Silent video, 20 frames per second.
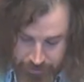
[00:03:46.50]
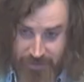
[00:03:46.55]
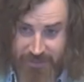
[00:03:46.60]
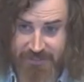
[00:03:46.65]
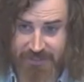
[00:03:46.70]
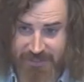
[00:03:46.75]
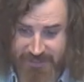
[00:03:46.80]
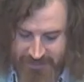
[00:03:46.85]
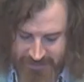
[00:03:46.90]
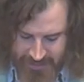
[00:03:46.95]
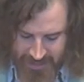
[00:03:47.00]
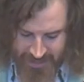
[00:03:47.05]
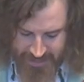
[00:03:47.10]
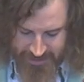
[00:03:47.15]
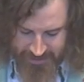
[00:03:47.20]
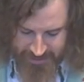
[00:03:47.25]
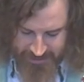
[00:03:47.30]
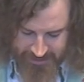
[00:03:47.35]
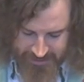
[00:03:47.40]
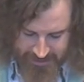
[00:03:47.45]
So as I
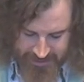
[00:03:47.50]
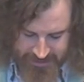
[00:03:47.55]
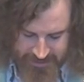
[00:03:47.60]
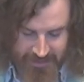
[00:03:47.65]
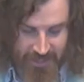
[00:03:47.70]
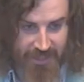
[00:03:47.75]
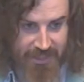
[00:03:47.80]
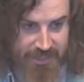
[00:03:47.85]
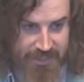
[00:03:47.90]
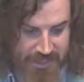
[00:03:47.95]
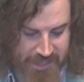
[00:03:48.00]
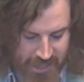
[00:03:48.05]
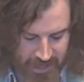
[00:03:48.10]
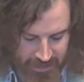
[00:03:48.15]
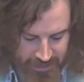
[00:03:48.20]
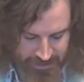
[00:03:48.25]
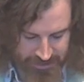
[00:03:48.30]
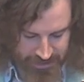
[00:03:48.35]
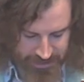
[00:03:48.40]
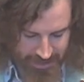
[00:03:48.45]
say, this is
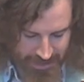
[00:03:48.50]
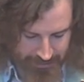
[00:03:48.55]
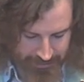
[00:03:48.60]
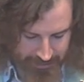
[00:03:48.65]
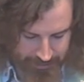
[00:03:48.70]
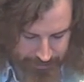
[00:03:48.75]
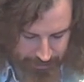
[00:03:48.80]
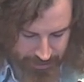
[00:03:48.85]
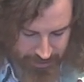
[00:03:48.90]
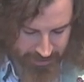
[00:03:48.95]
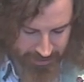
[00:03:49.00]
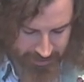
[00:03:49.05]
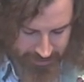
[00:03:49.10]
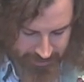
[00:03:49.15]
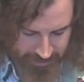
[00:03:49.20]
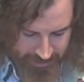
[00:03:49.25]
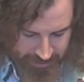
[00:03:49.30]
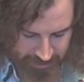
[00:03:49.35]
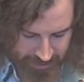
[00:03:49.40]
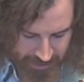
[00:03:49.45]
9 chapter book,